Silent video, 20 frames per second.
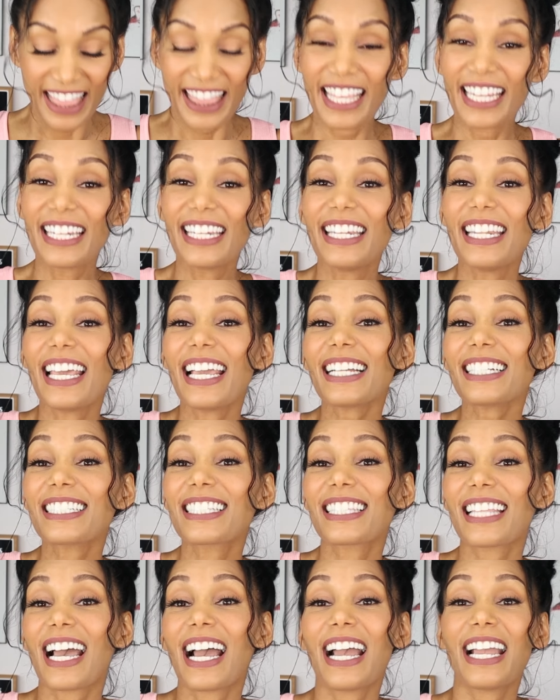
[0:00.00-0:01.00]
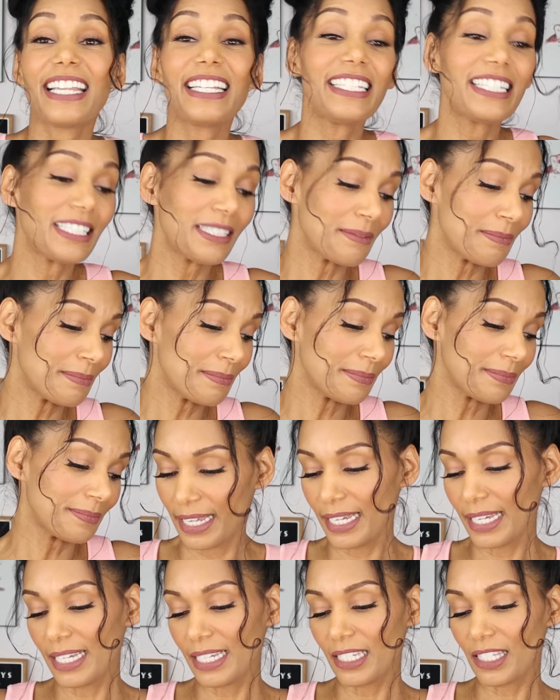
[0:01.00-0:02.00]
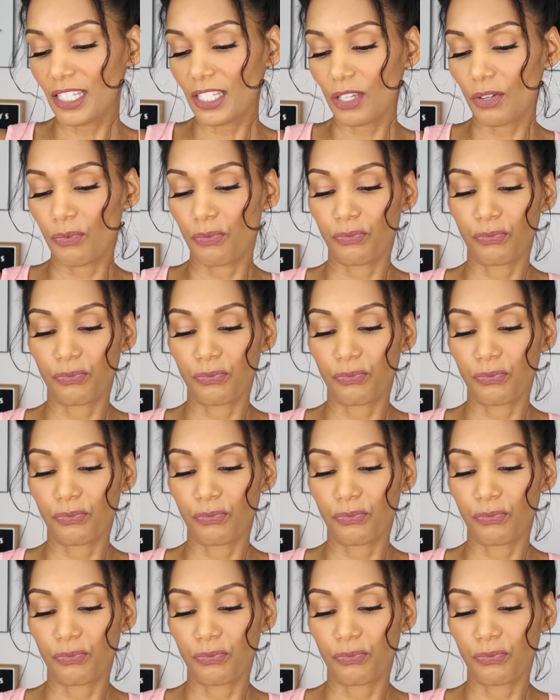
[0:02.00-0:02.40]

The next item is